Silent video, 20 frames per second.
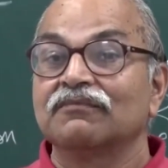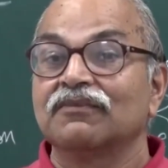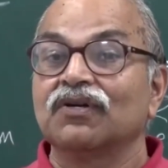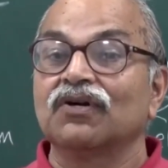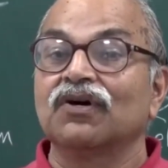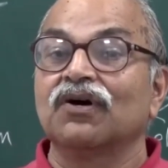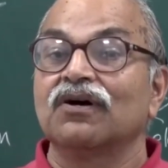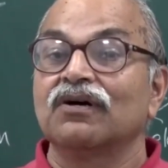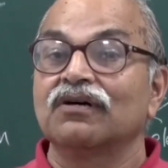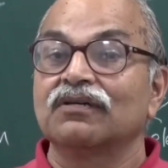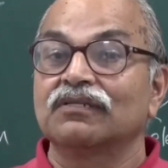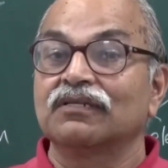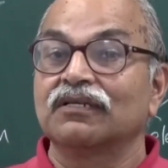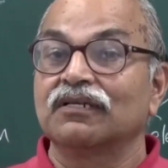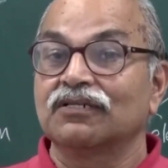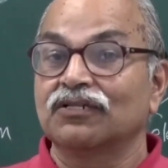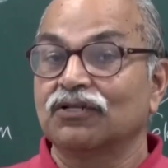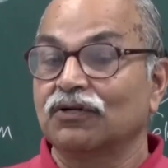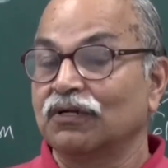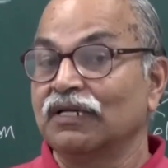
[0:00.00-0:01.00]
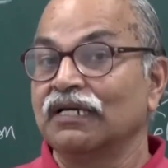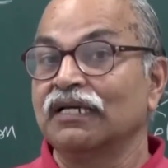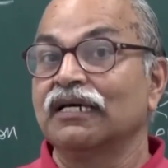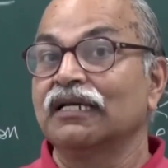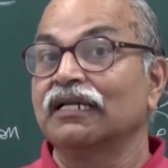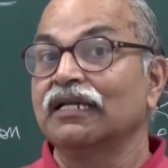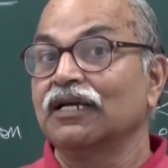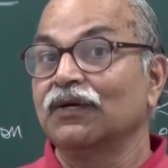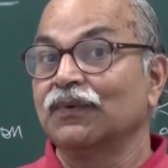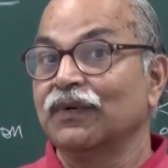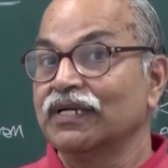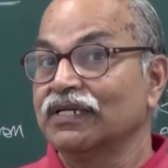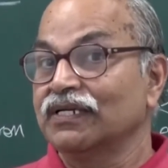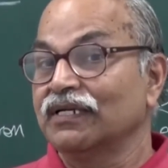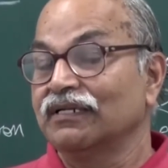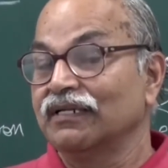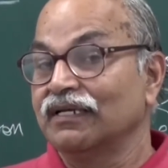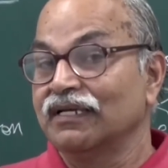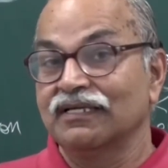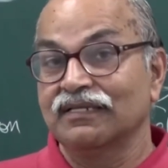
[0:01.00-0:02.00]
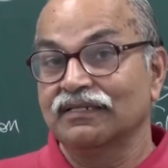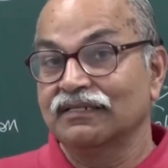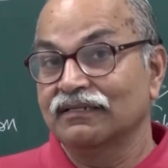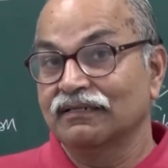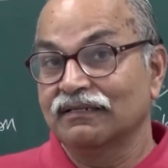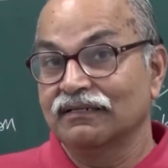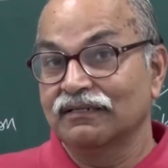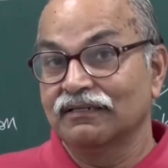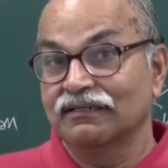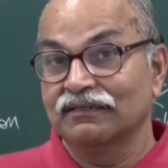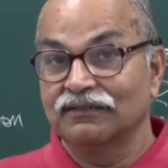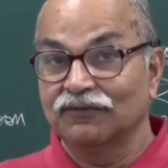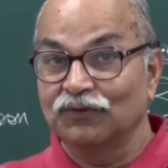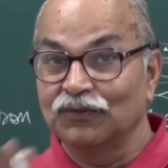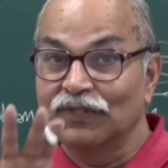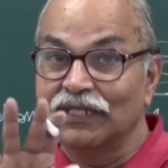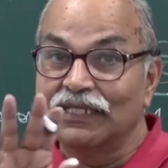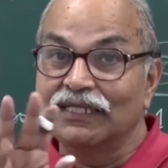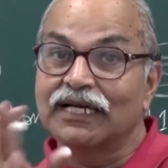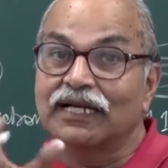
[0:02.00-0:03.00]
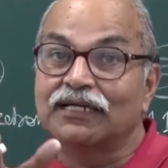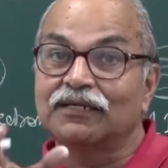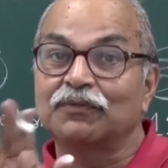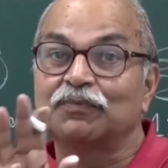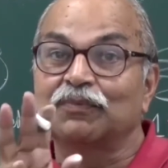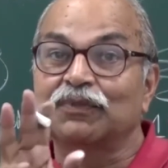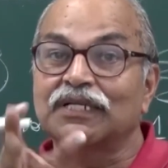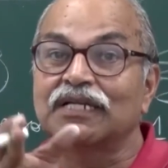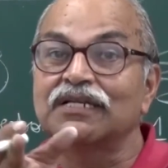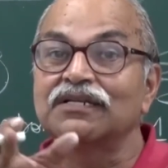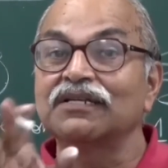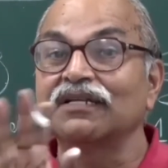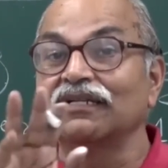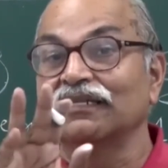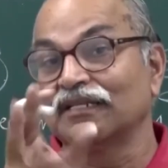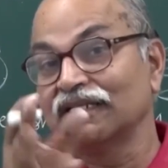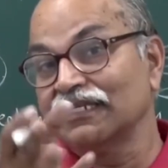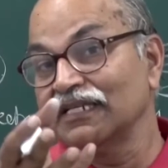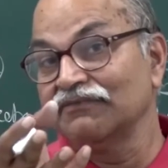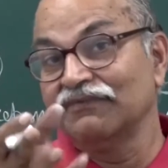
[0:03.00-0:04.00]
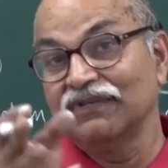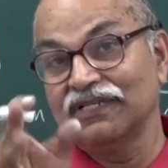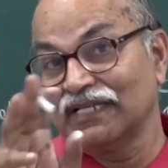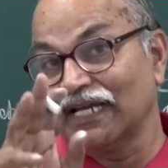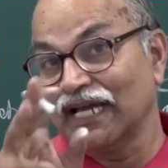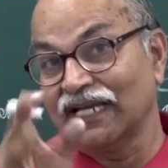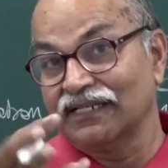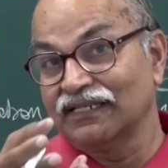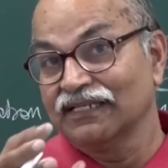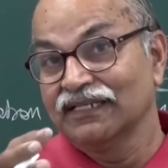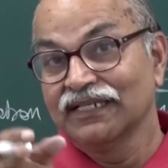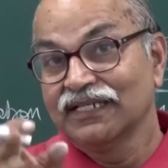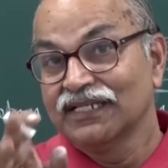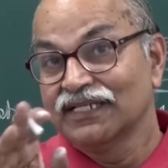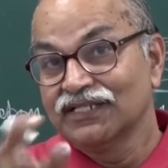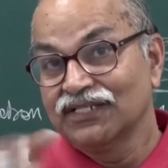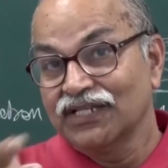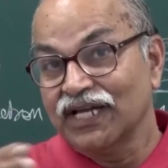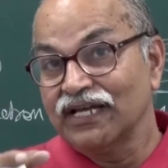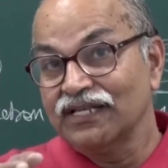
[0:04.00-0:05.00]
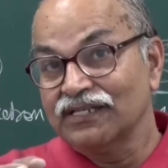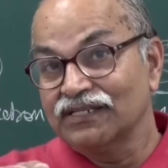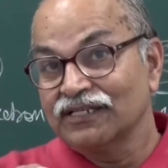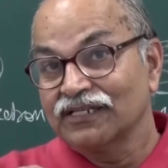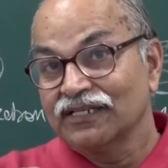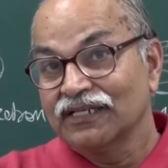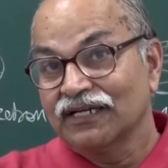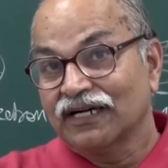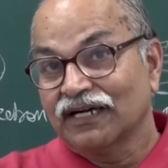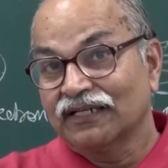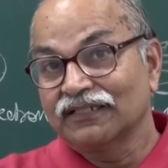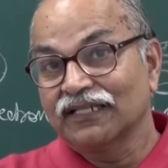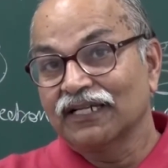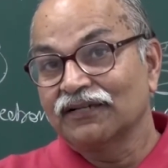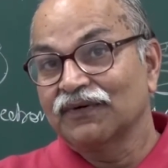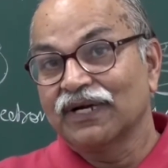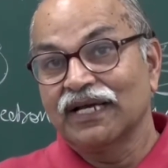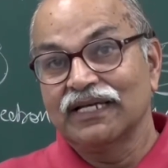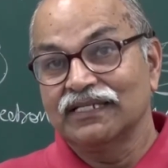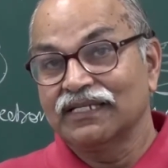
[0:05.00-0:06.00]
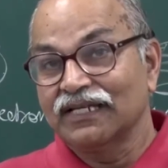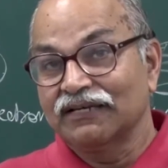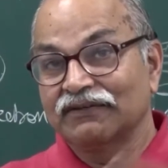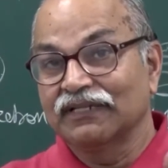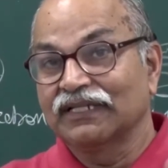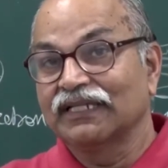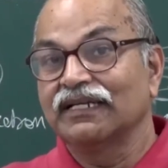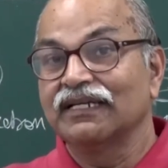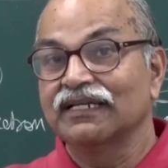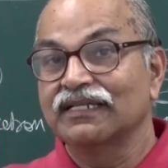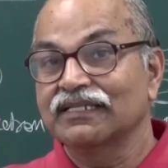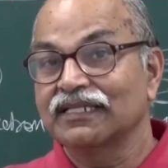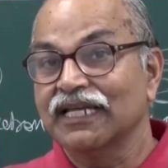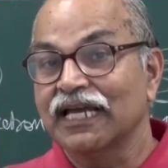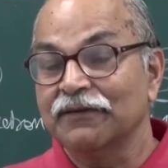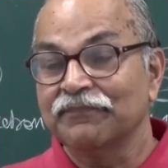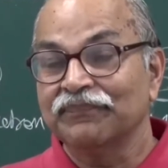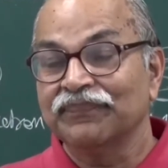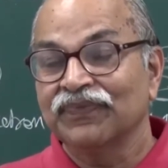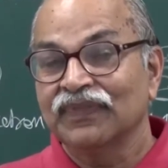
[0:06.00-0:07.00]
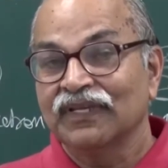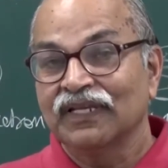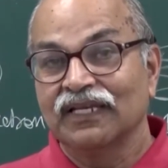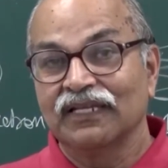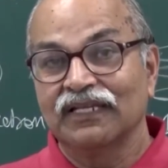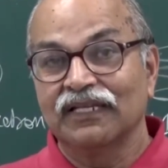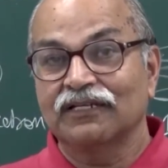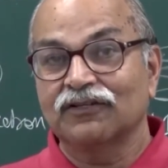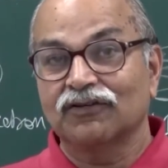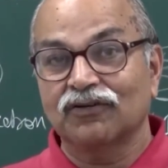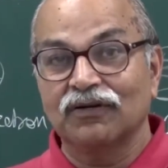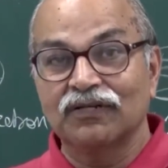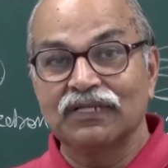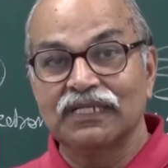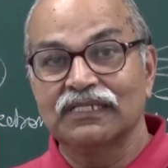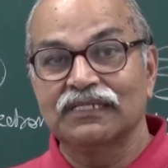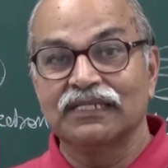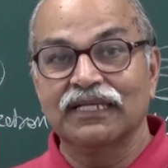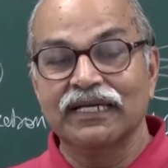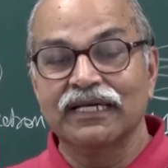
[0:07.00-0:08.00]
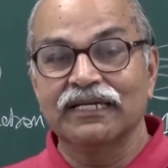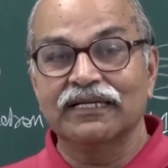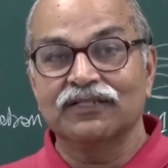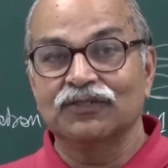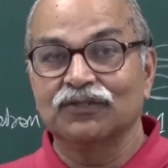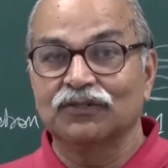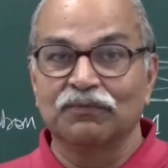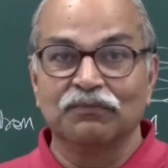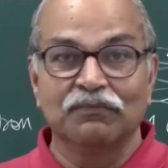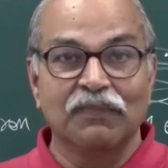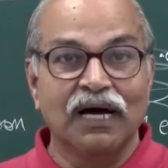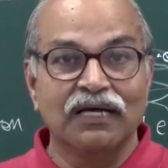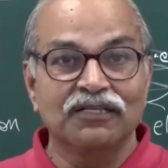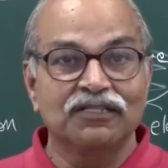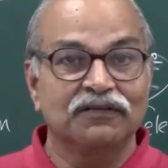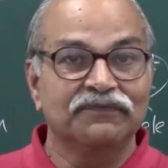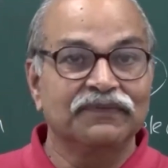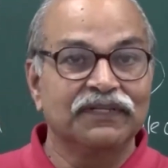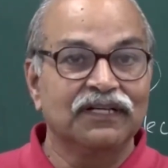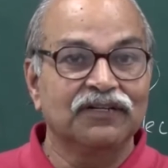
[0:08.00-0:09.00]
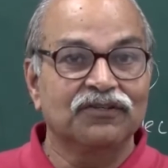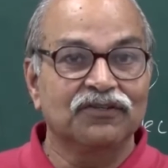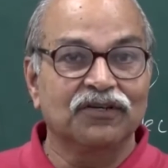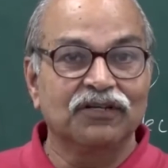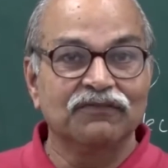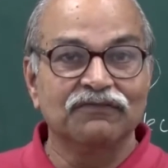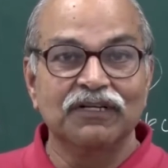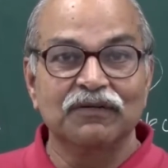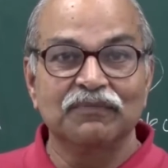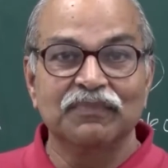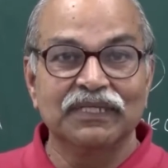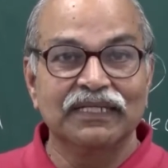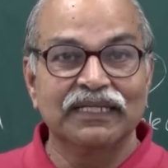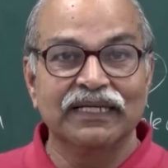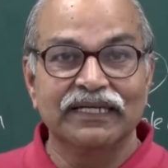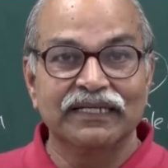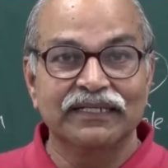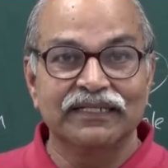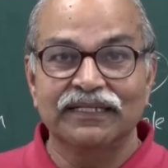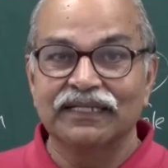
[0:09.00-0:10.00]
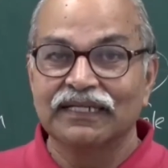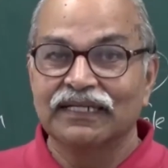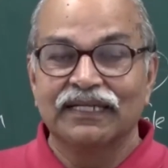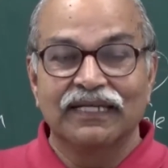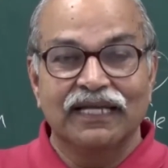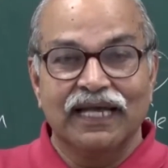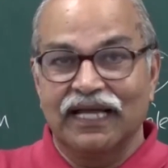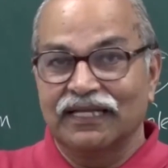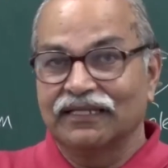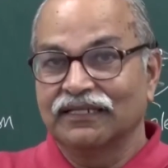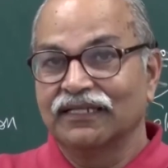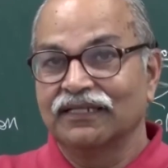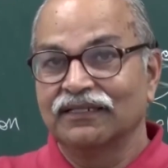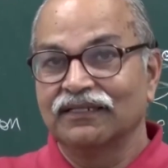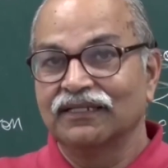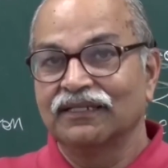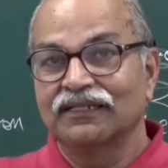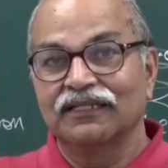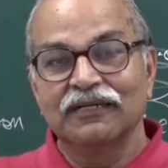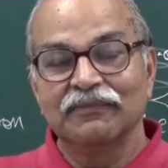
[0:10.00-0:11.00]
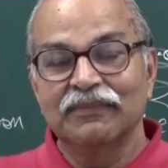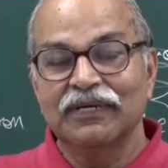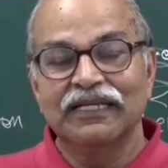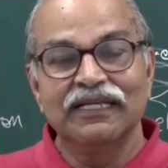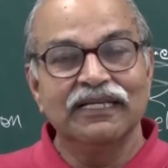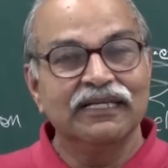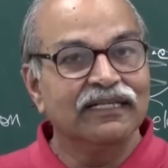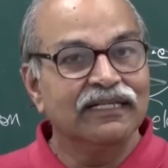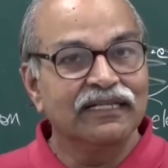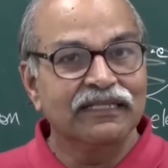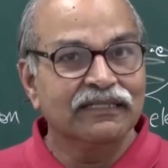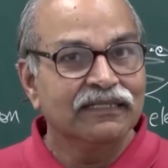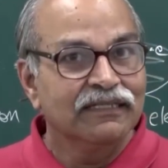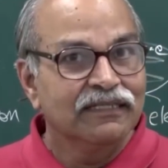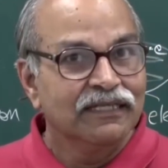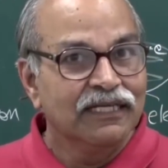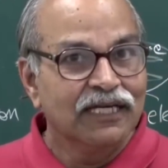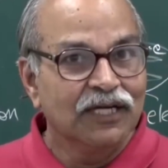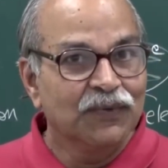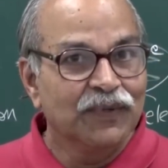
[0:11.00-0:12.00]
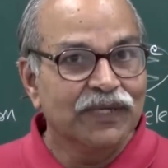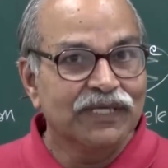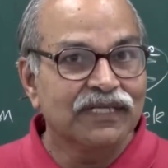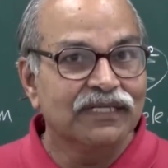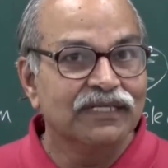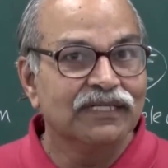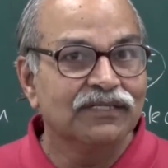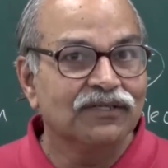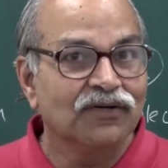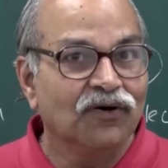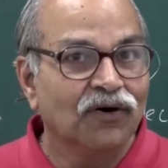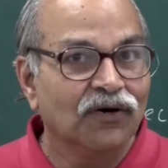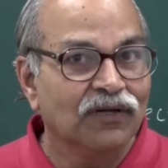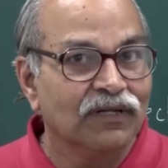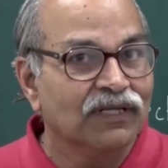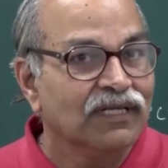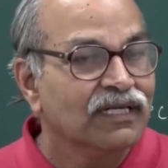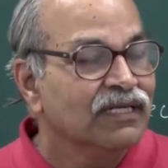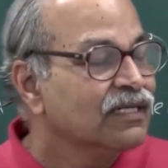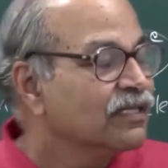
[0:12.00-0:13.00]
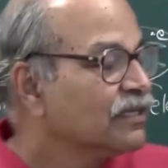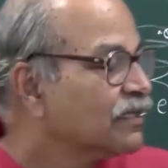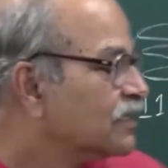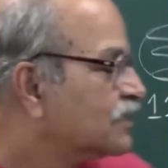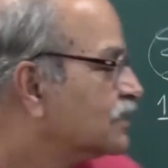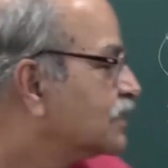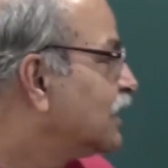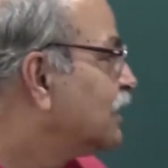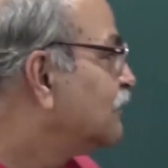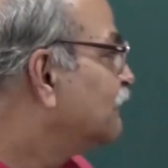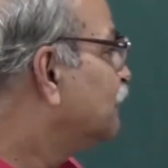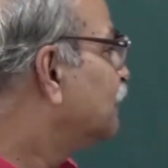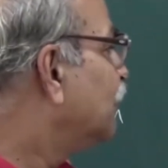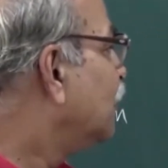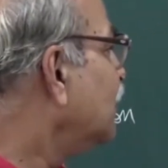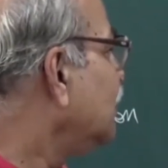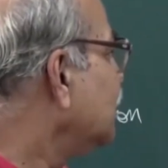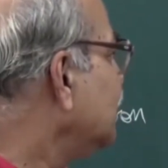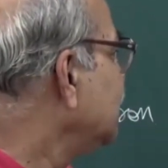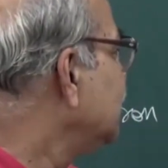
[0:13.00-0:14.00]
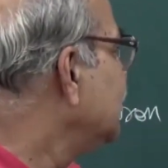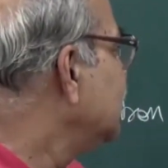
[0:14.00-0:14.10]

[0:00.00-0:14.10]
because Schrodinger equation is only that potential energy which can change, otherwise everything is same. Electron is there, so mass of electron will be there, and then the remaining equation is all the same for